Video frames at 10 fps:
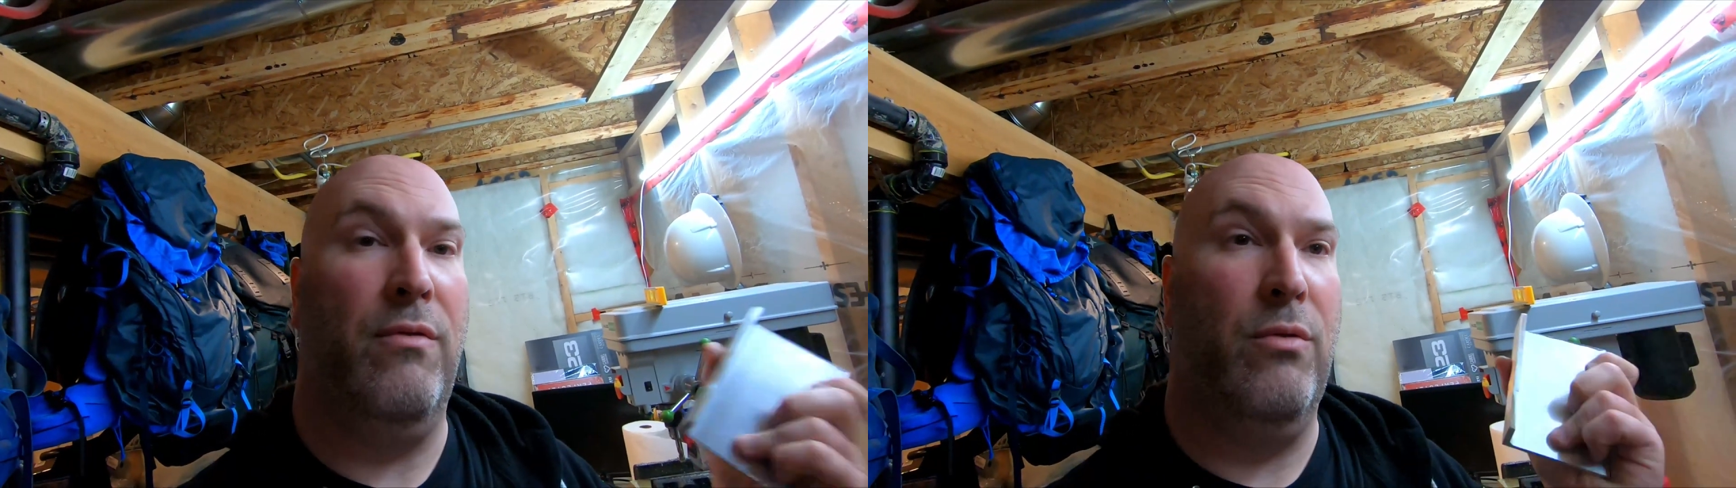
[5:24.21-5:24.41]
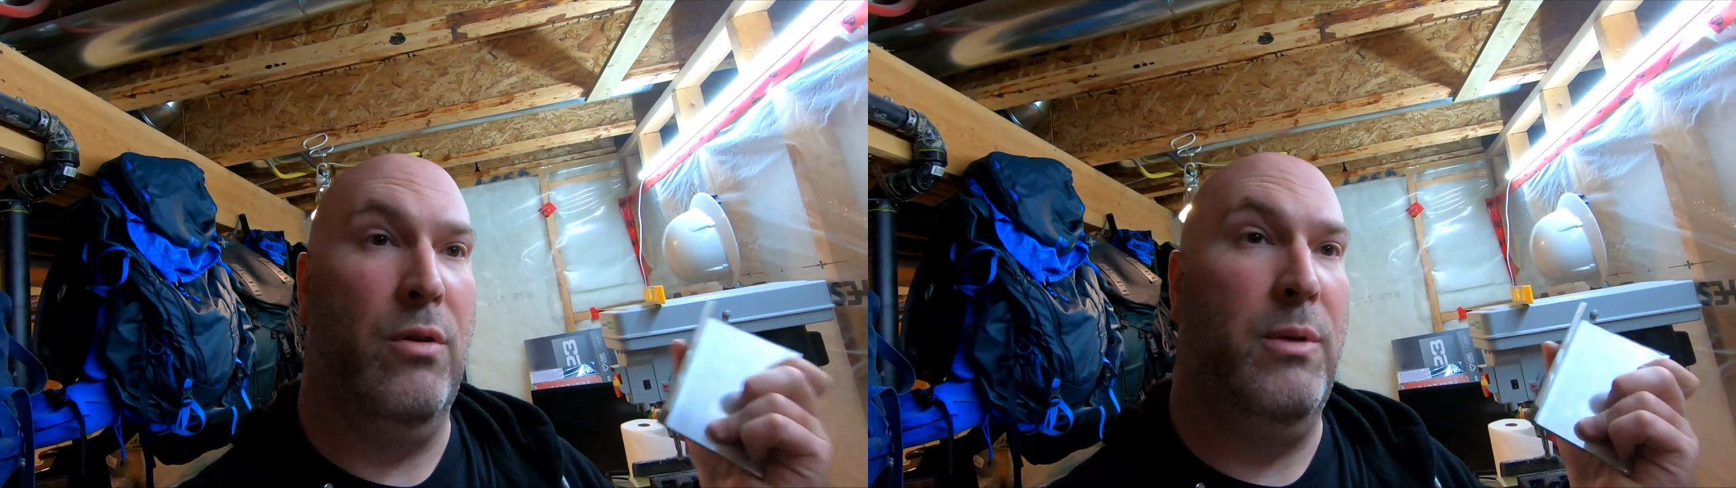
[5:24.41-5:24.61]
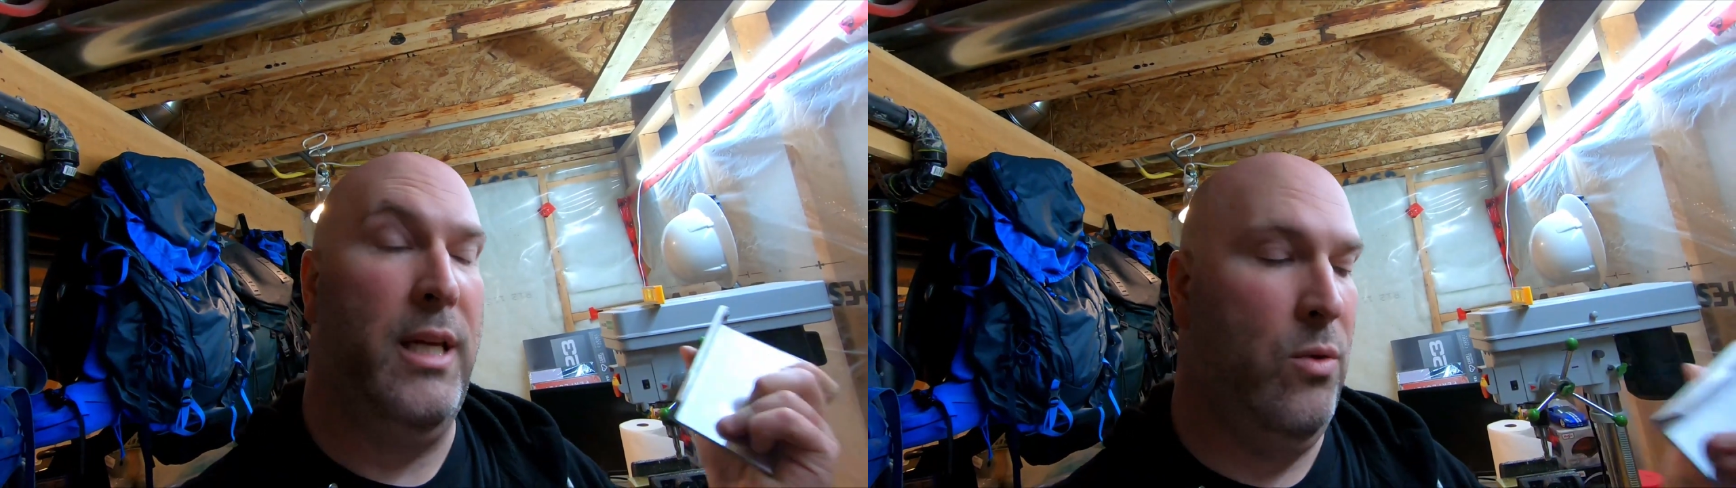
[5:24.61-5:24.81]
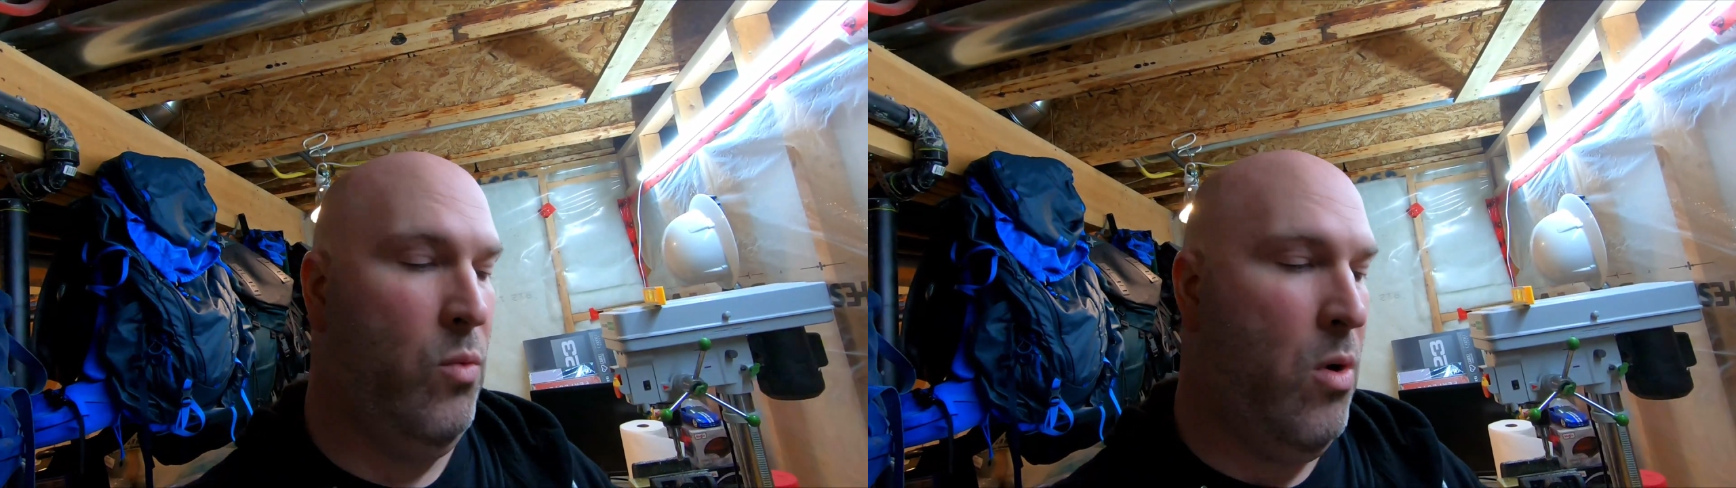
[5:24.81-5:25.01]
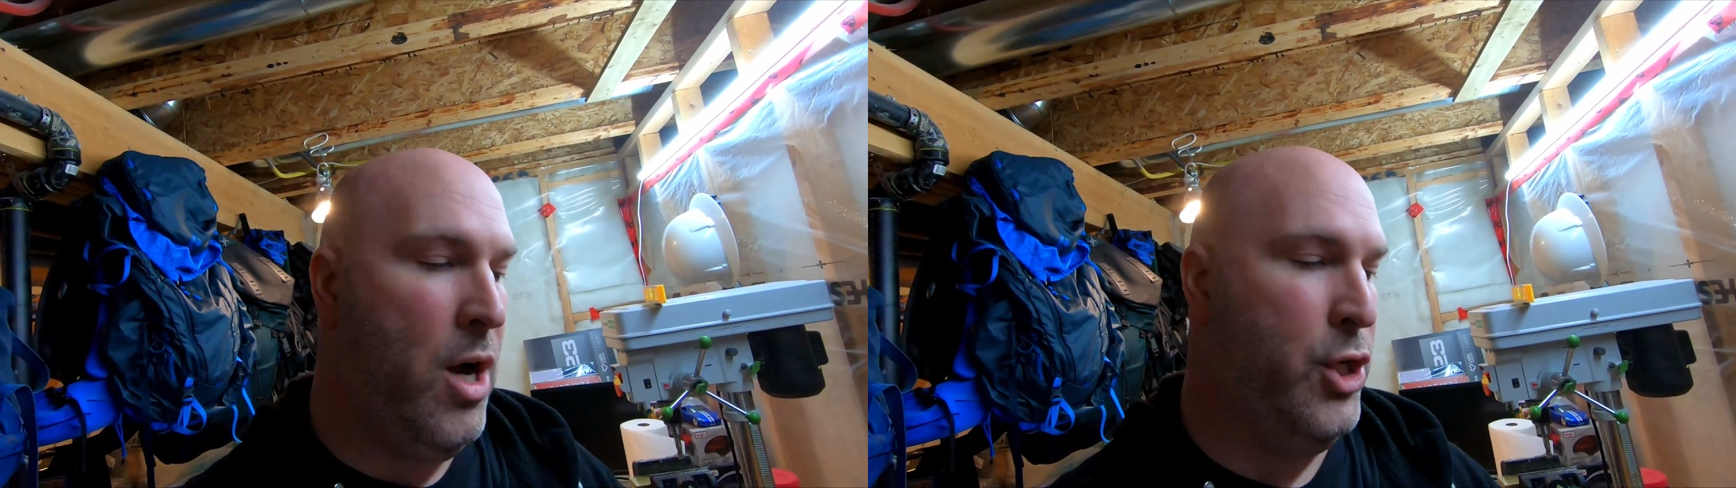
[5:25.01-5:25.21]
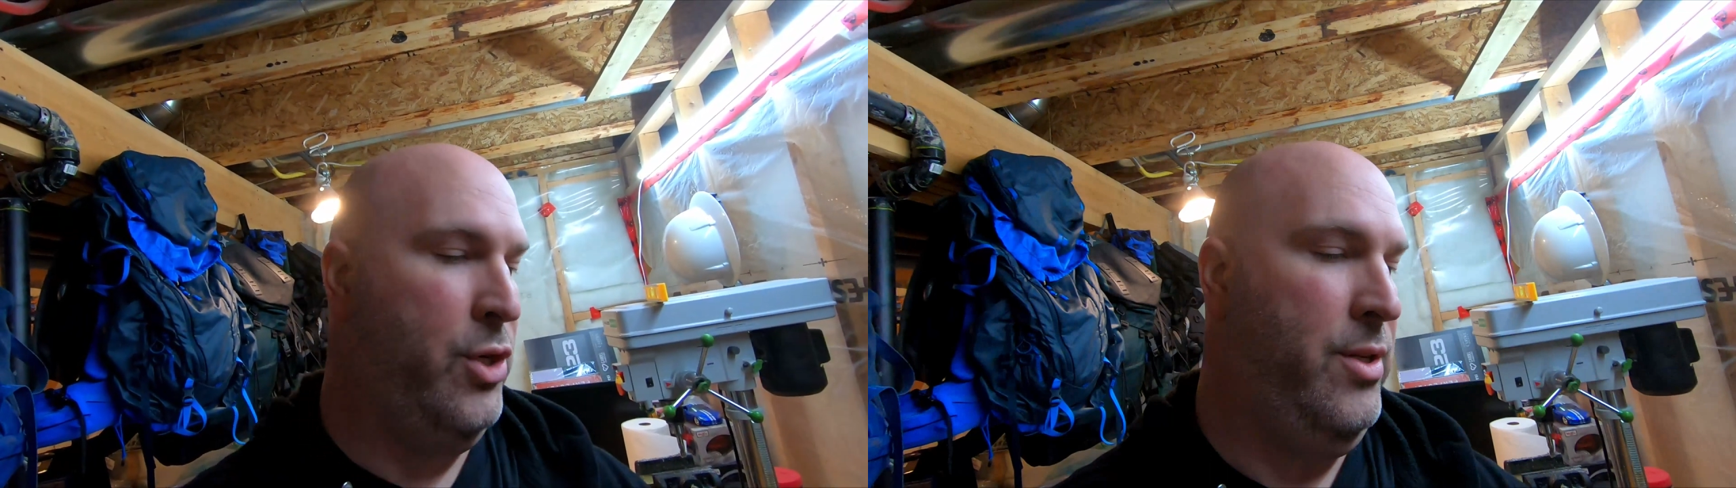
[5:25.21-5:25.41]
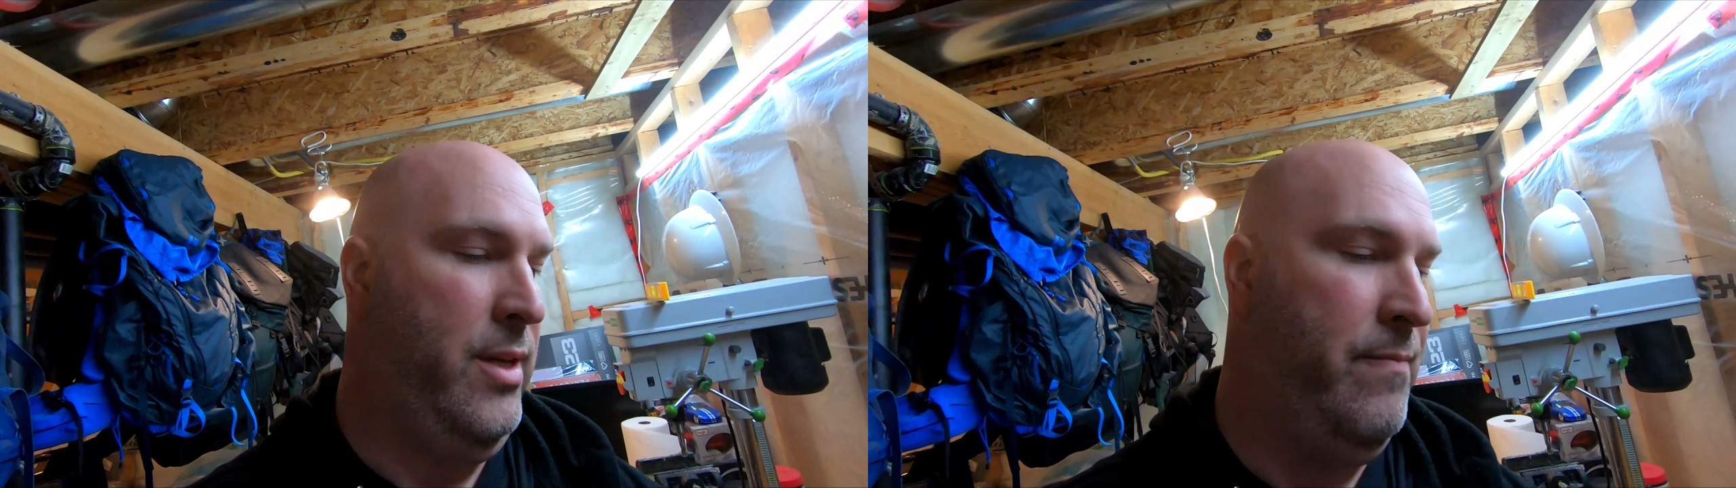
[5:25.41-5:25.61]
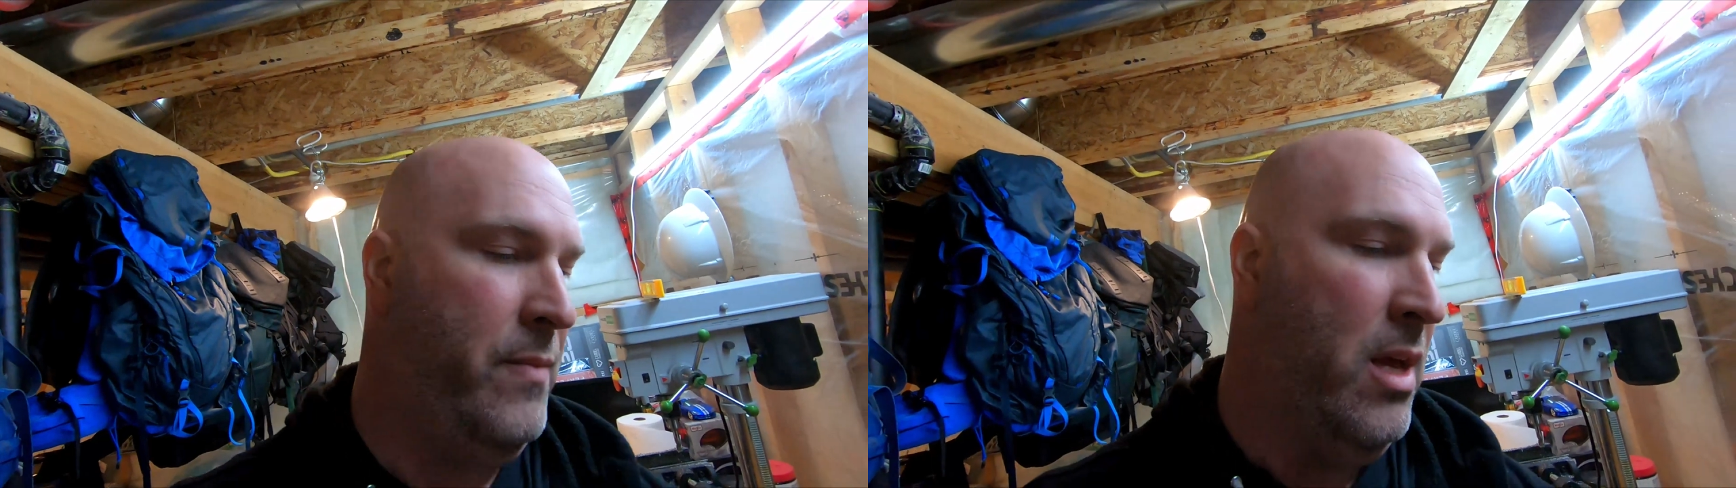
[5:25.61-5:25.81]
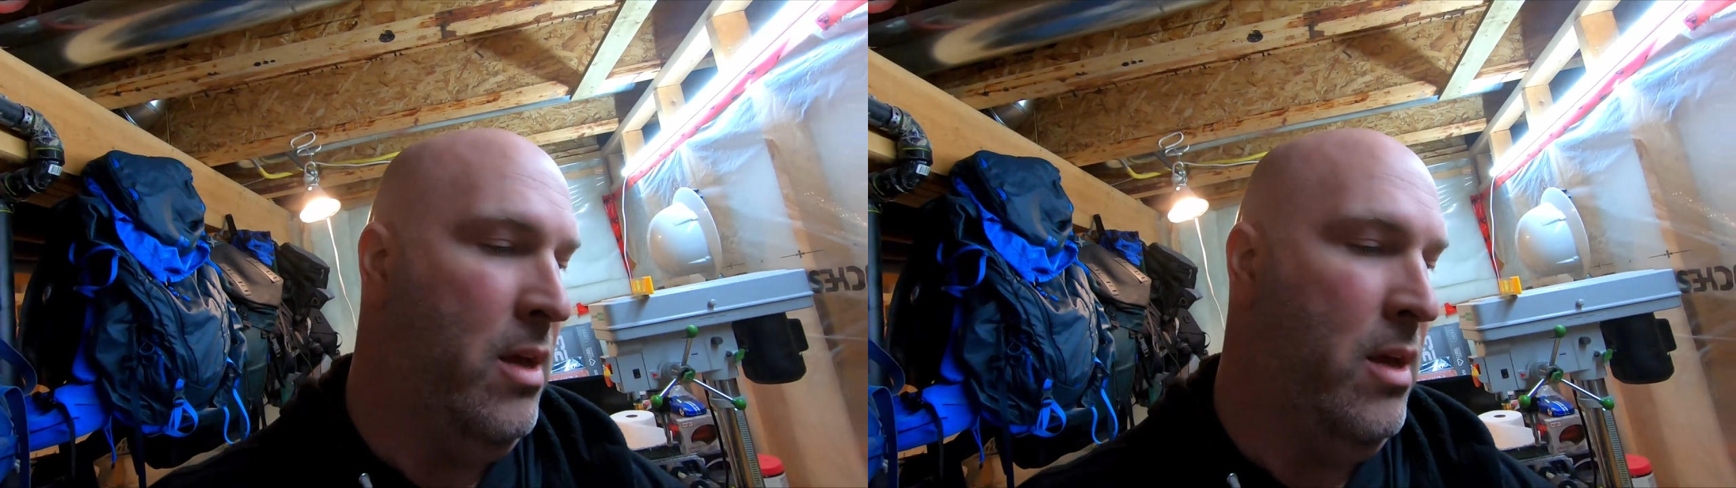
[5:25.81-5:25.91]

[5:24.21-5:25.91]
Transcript: room to get the washers in.